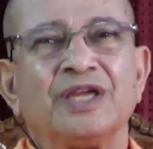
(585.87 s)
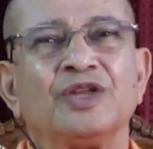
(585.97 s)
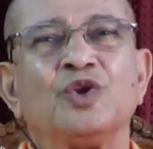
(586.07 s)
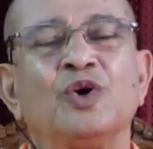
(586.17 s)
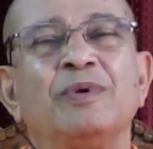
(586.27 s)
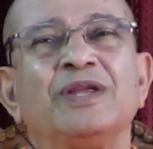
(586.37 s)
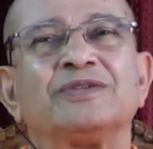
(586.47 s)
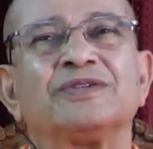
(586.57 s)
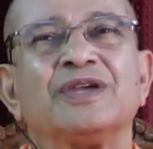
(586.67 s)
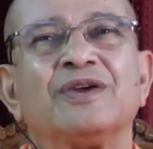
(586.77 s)

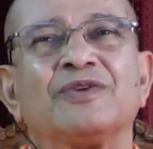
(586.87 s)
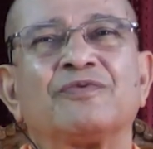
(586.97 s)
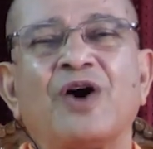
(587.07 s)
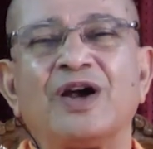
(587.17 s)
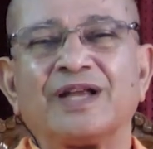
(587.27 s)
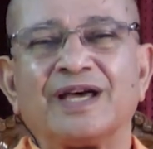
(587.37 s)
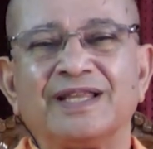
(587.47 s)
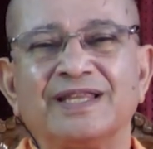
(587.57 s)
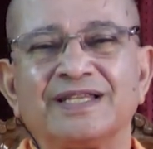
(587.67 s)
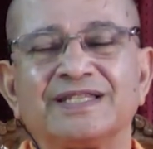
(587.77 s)
Nobody's fault
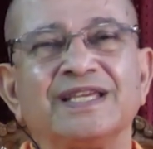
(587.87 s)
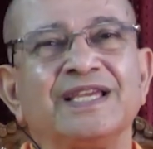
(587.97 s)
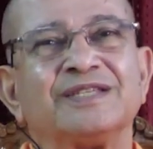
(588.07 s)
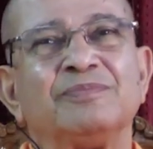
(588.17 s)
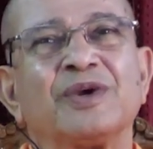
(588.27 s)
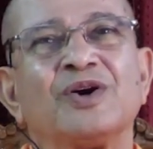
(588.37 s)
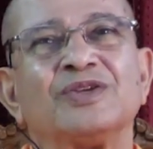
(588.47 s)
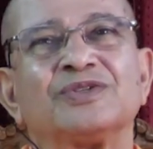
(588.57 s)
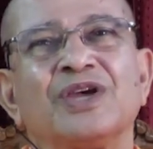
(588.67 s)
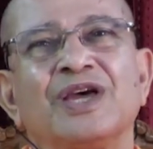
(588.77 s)
another sees,
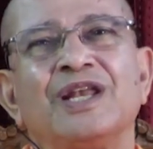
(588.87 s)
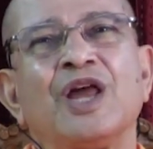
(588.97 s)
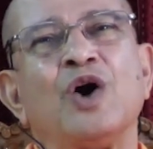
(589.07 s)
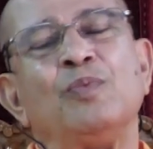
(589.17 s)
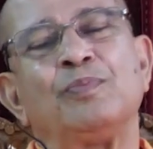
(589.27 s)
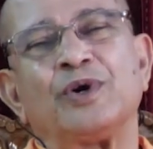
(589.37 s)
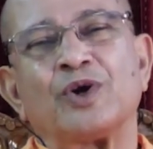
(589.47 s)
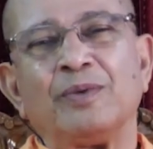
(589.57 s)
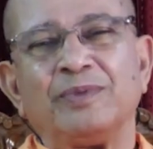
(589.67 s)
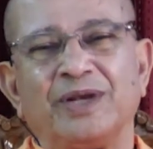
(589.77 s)
because love
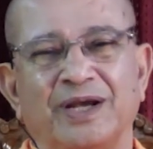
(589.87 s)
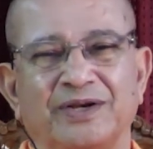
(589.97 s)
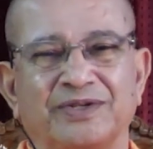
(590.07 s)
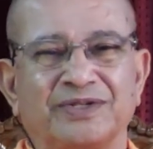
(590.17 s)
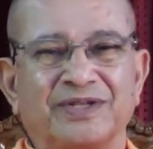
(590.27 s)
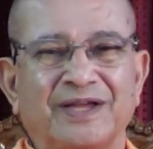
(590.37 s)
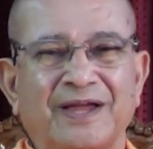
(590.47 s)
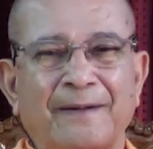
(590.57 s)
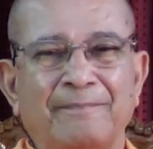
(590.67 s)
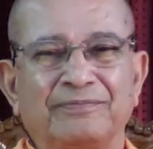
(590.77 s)
predominates
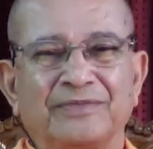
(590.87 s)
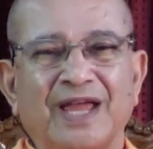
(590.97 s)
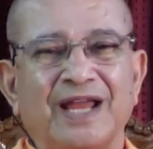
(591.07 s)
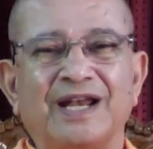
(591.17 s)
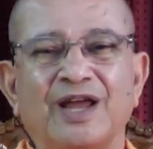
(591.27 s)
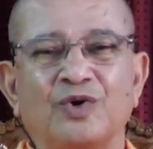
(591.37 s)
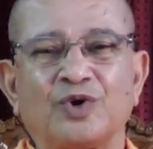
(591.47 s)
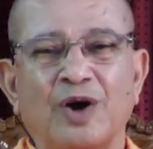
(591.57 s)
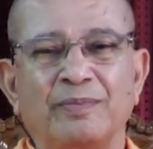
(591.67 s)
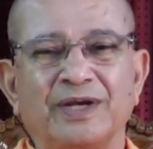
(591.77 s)
and love
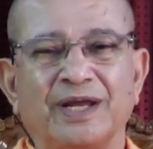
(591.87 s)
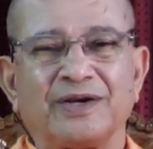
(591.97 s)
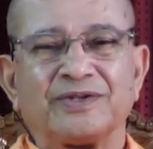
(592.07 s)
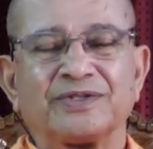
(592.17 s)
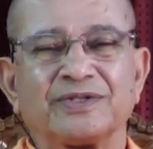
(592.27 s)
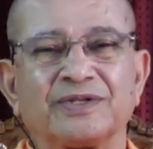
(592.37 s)
dominates.